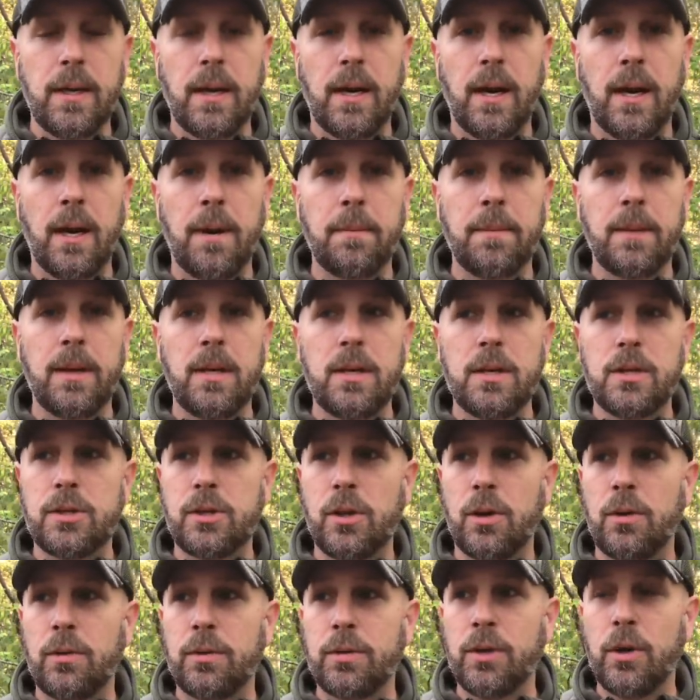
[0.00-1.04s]
Um,
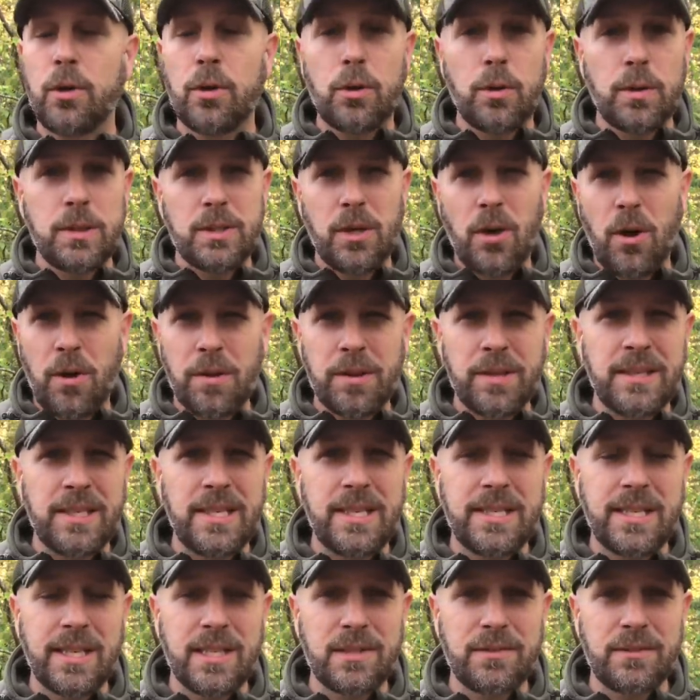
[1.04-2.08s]
so don't go into all the
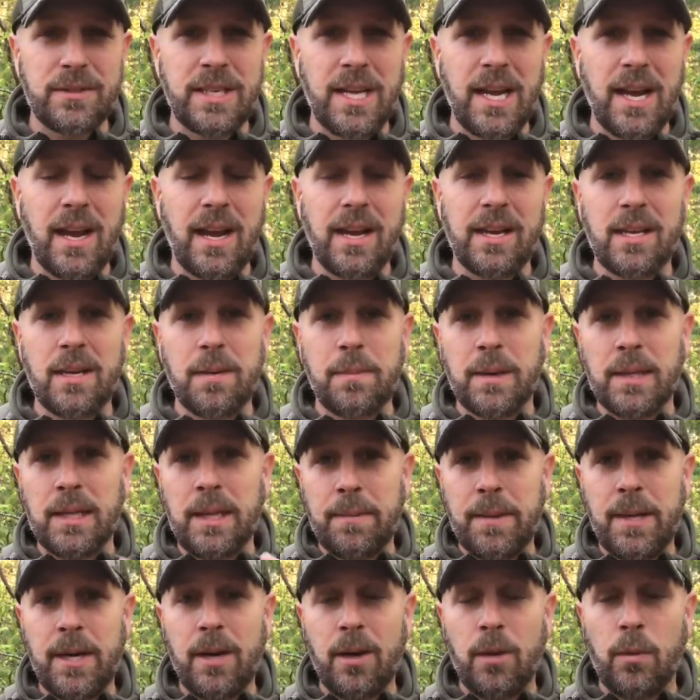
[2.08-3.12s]
details for day hiking, but let
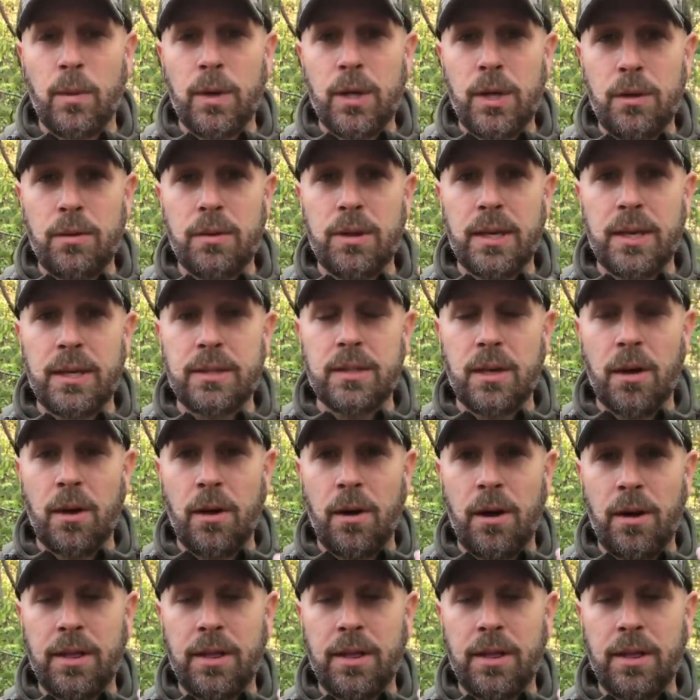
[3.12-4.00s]
me hear what you think are,